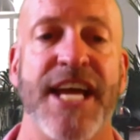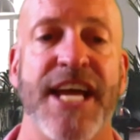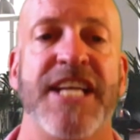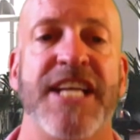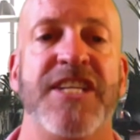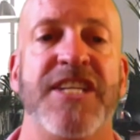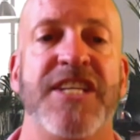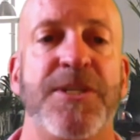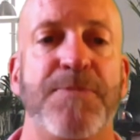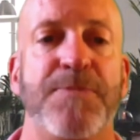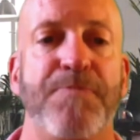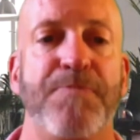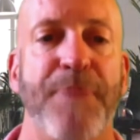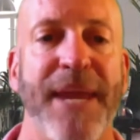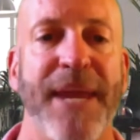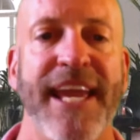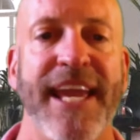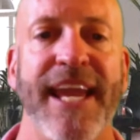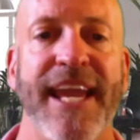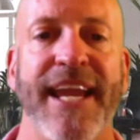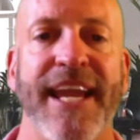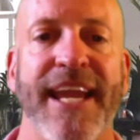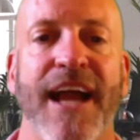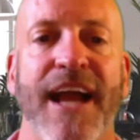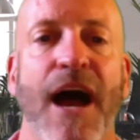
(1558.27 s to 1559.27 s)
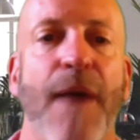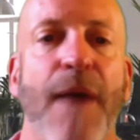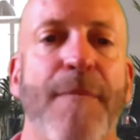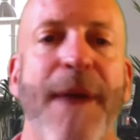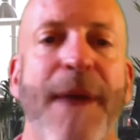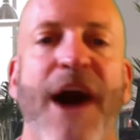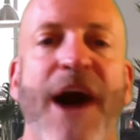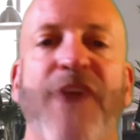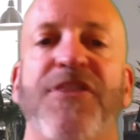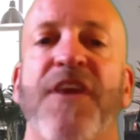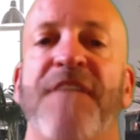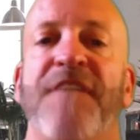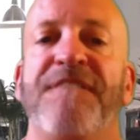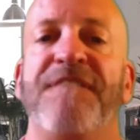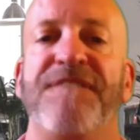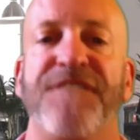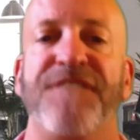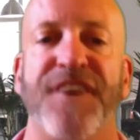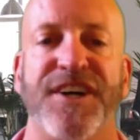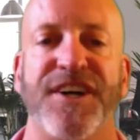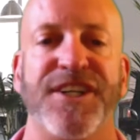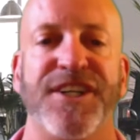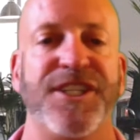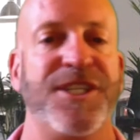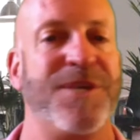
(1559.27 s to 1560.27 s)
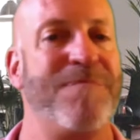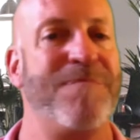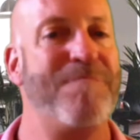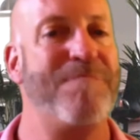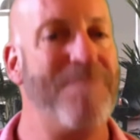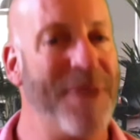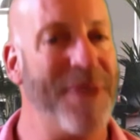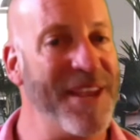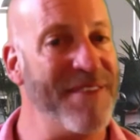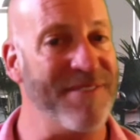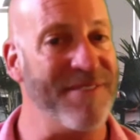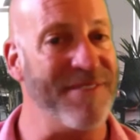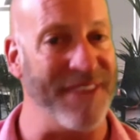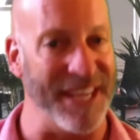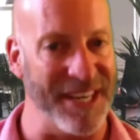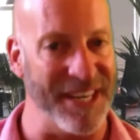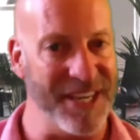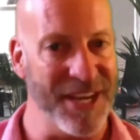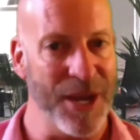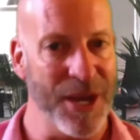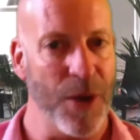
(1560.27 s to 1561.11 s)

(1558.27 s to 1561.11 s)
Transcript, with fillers: speaking about the first pivot